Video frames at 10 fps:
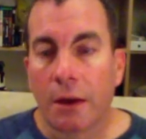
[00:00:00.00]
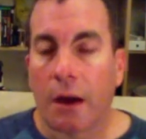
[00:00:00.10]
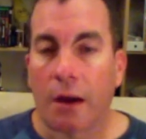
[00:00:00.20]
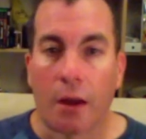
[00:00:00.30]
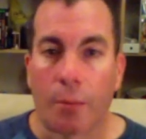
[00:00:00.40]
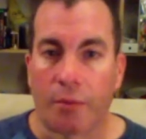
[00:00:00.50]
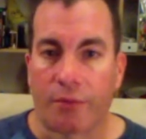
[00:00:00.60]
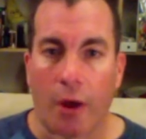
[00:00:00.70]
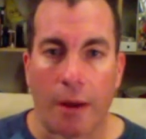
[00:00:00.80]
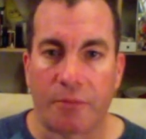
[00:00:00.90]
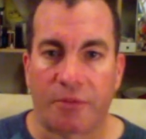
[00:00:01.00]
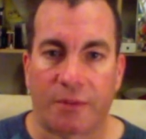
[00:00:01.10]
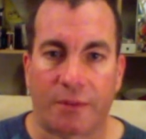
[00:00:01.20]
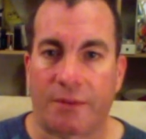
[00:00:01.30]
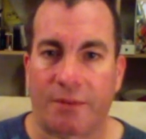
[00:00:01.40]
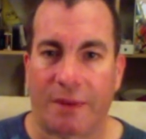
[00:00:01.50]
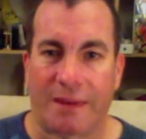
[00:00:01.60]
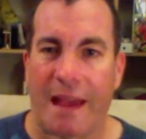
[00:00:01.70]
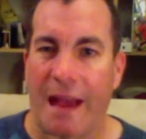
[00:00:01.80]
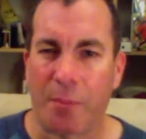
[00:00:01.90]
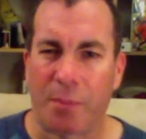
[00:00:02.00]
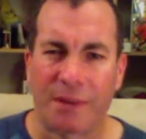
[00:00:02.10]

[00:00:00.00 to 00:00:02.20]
a couple of times to, to like camping